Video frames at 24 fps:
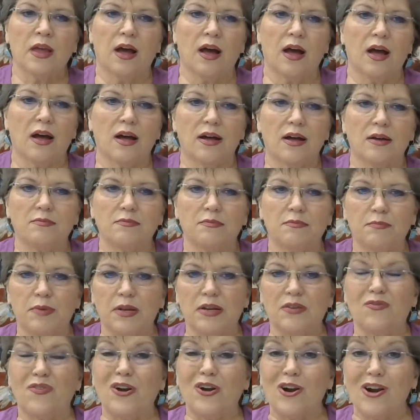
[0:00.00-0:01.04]
But
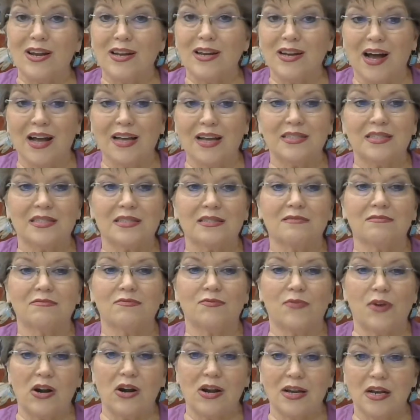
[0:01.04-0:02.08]
a very nice
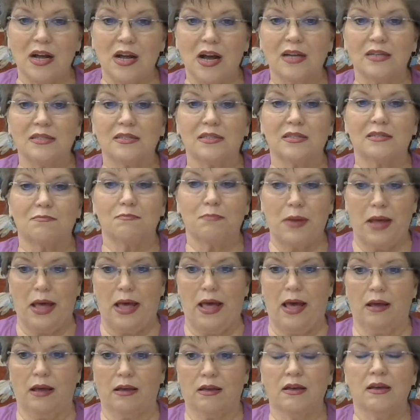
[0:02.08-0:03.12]

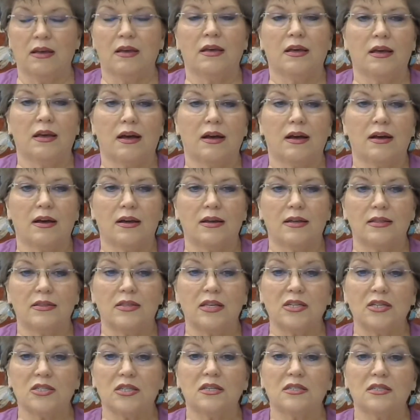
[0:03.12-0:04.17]
bag.
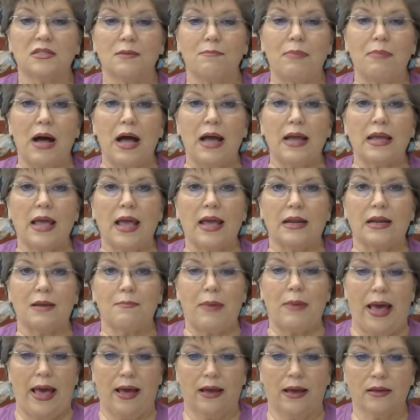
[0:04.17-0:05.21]
This is a Bianni
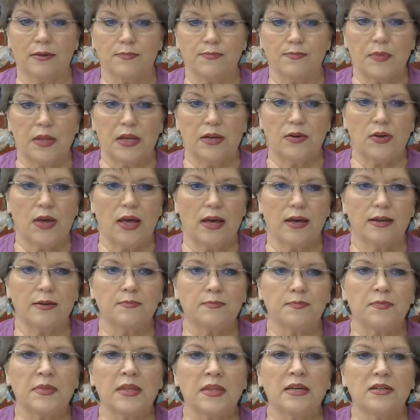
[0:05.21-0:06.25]
bag, okay?
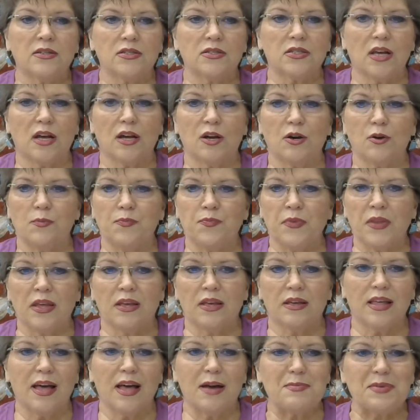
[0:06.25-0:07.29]
So
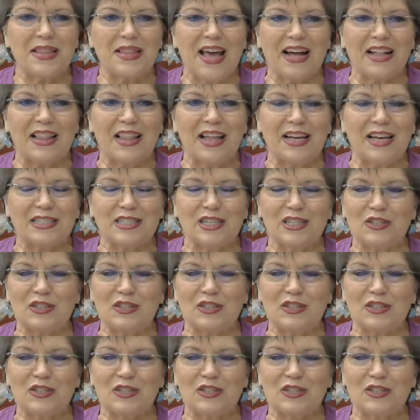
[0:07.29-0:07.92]
come to that class.